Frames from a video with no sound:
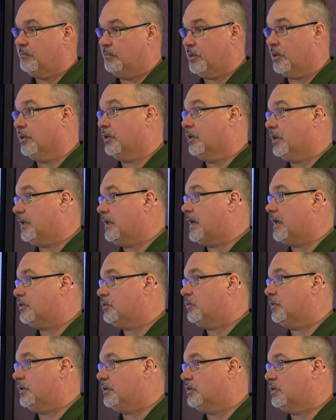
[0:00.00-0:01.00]
burner can
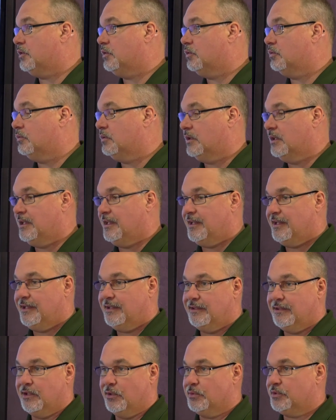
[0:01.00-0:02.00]
actually do,
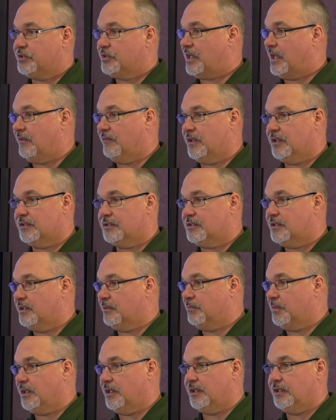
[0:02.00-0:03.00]
mm-hmm. those savings
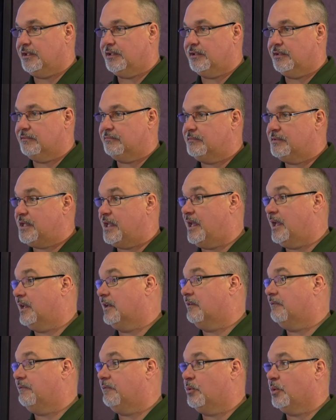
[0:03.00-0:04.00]
can be
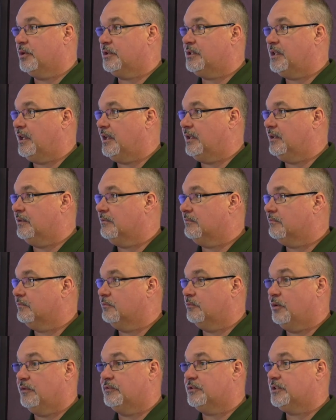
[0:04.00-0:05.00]
ten to fourteen.
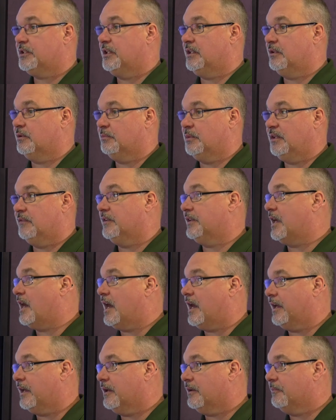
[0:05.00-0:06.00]
We've seen them even
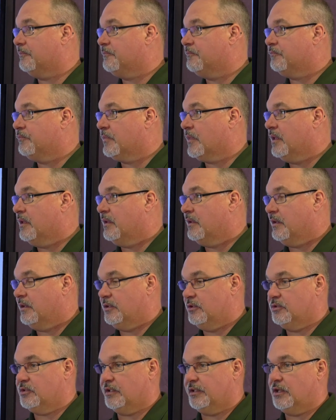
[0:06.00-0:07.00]
higher. Mm-hmm.
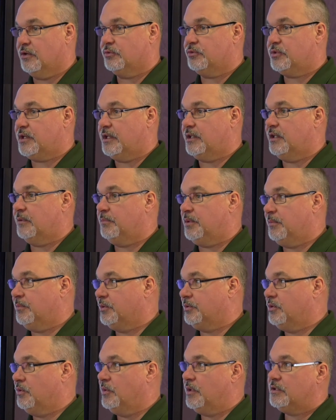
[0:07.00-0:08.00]
Usually, don't try to get
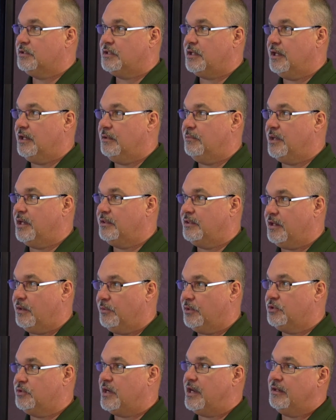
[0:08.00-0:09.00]
people too excited about that.
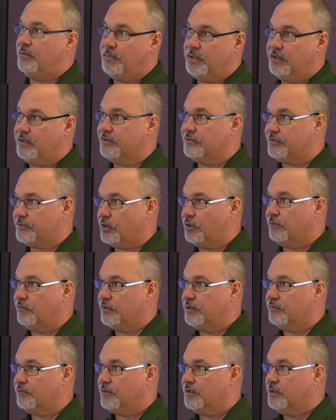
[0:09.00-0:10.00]
We try to be
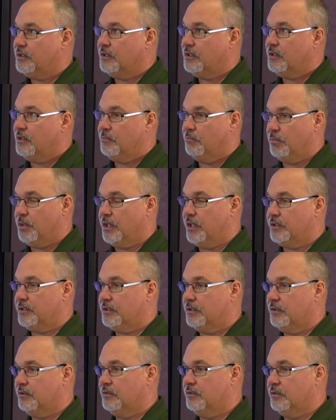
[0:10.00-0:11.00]
conservative. Right. But
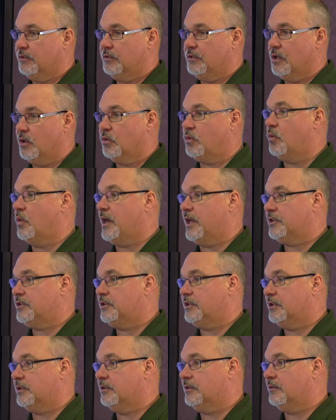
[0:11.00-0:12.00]
no
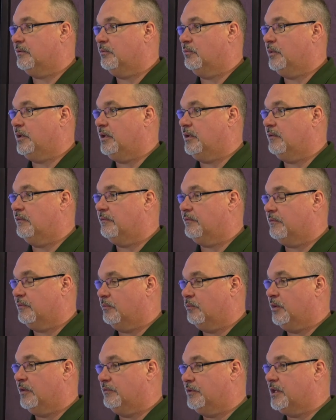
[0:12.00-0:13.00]
question, we've
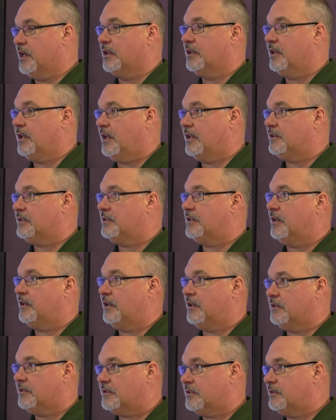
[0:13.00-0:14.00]
we've done case
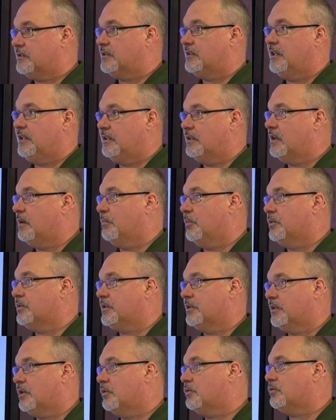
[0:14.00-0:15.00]
studies, seen numbers
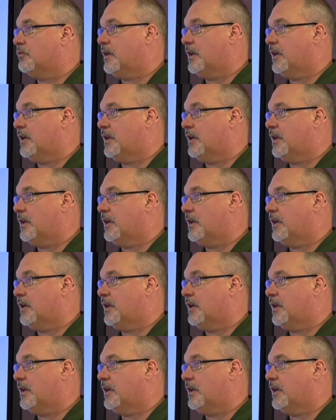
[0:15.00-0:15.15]
in those